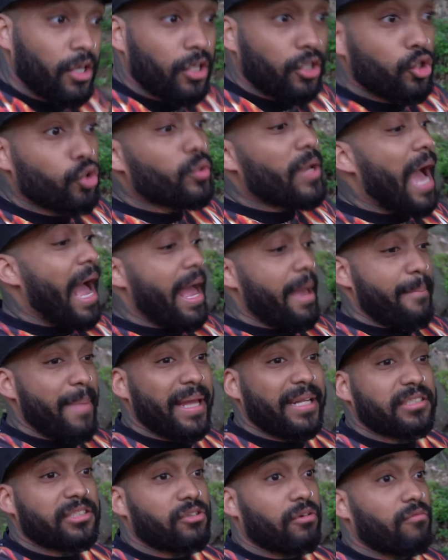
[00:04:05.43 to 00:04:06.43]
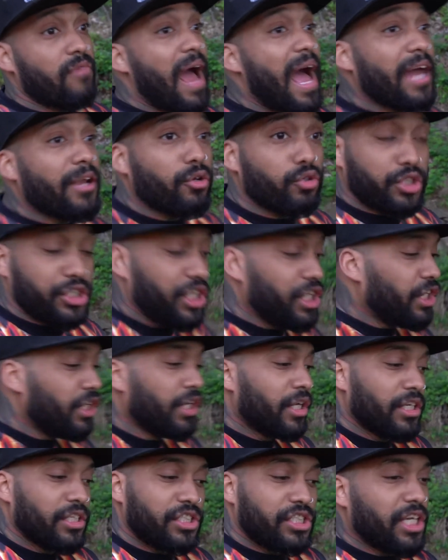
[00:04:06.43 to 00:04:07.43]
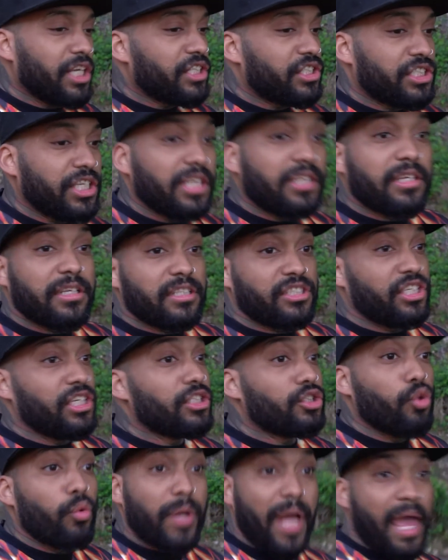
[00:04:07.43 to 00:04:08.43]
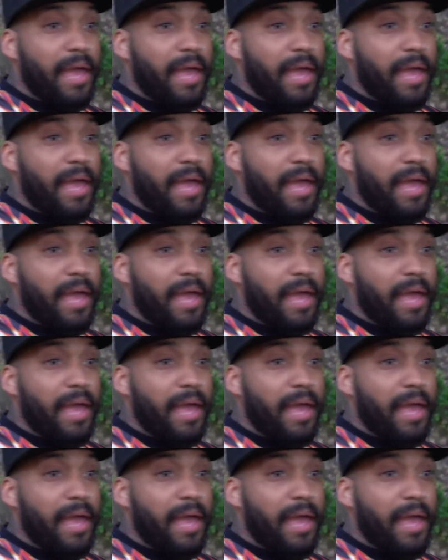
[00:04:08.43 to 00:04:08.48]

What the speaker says: You got Amanda Serrano, she's doing the